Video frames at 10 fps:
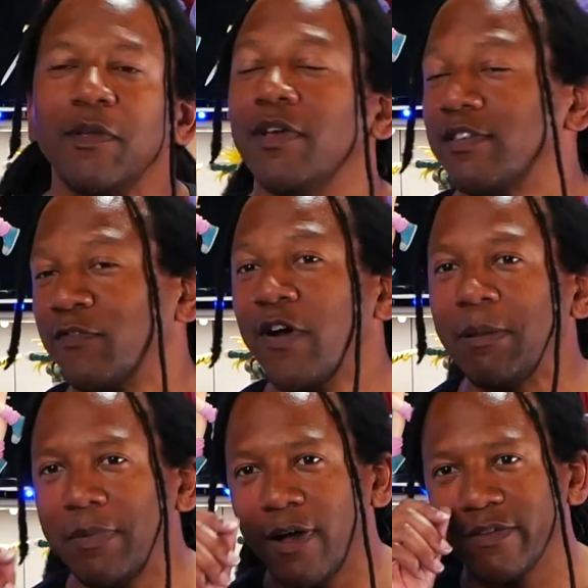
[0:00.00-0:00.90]
it's funny
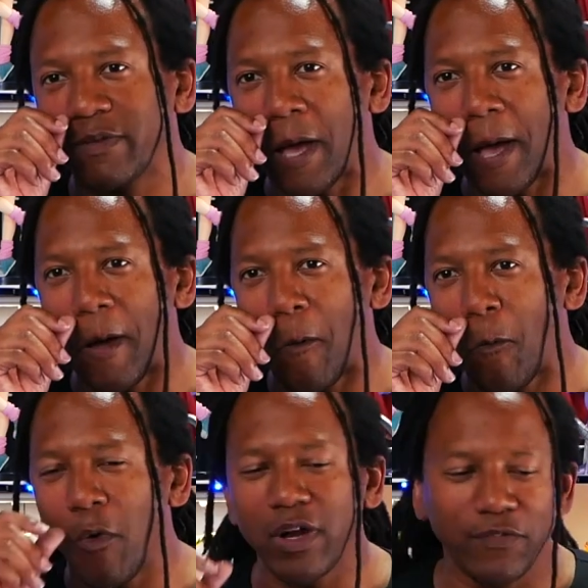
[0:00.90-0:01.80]
because
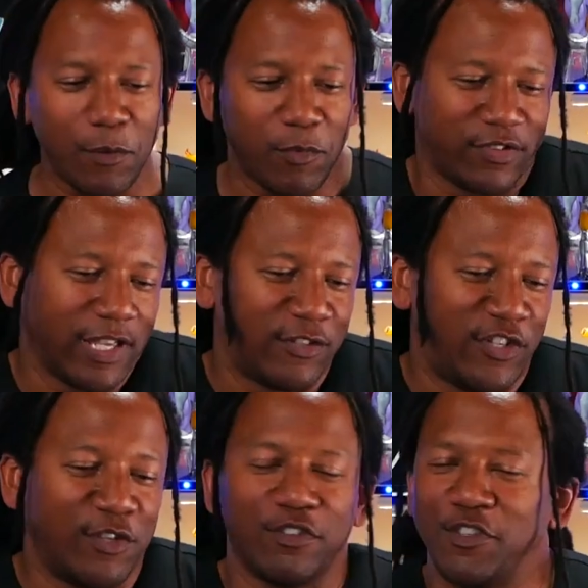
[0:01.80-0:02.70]
one of them was like
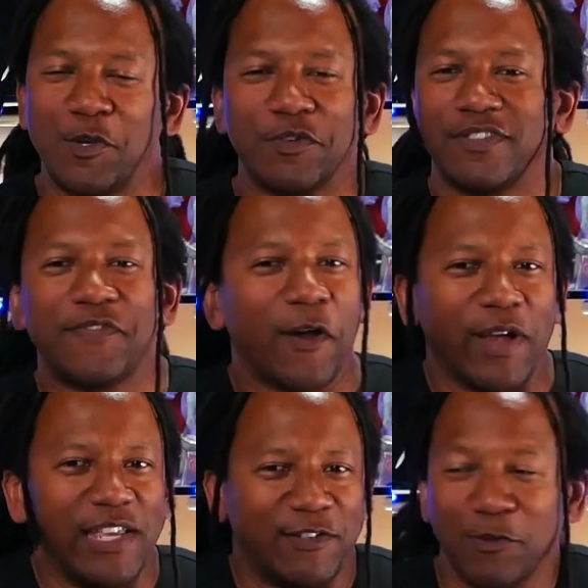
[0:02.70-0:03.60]
she was
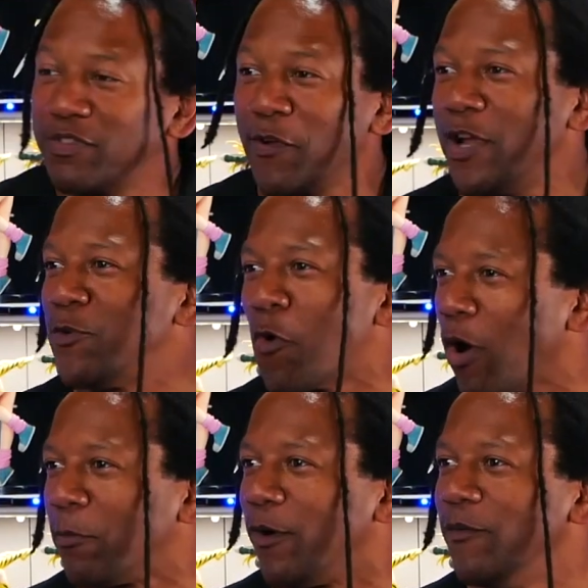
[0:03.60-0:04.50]
very
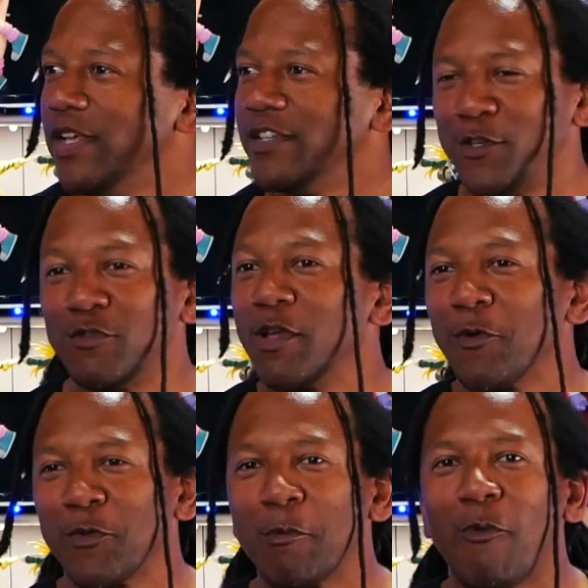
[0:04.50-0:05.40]
normal. She was there
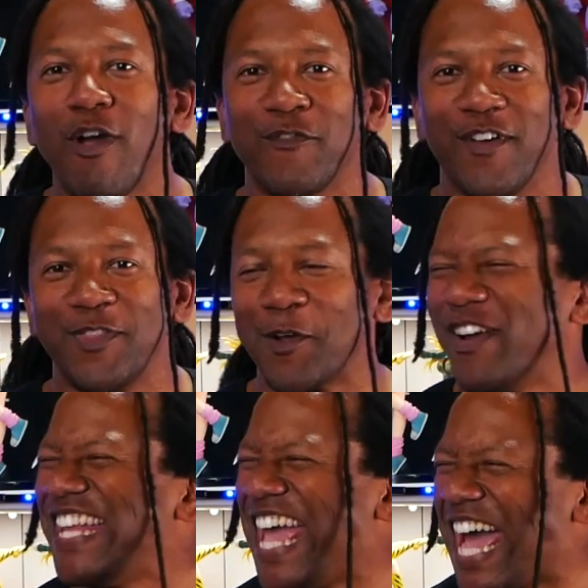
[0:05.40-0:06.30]
with her boyfriend. They're
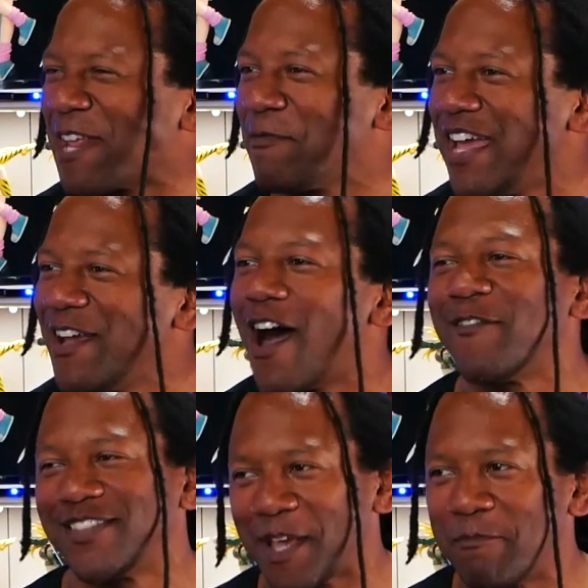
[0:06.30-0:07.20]
into anime.
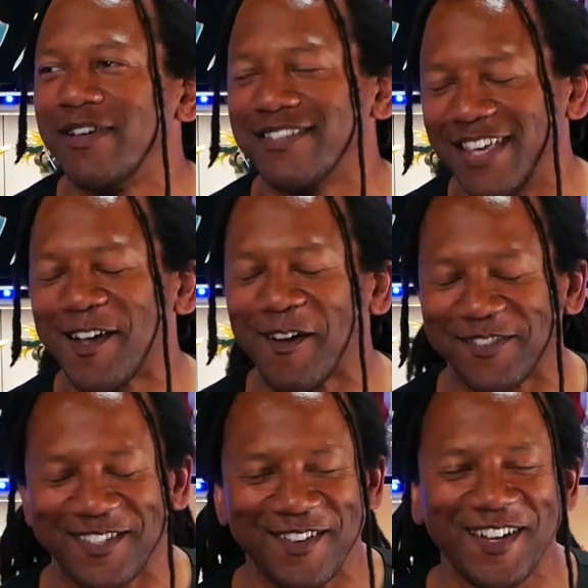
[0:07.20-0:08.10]
Obviously, I pitched Geek Off
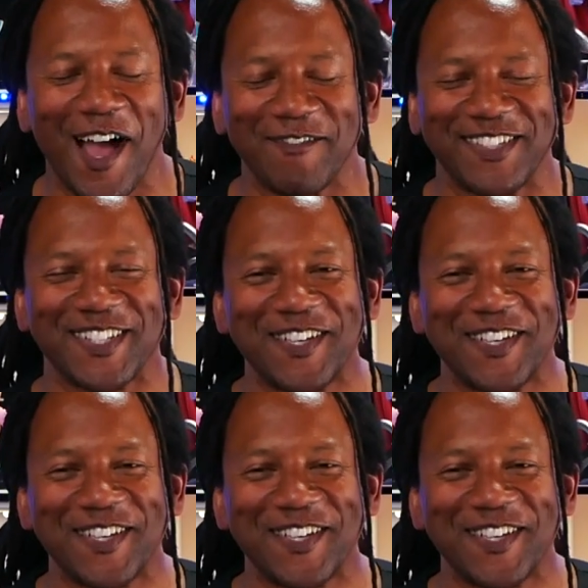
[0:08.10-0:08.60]
the Street. Obviously,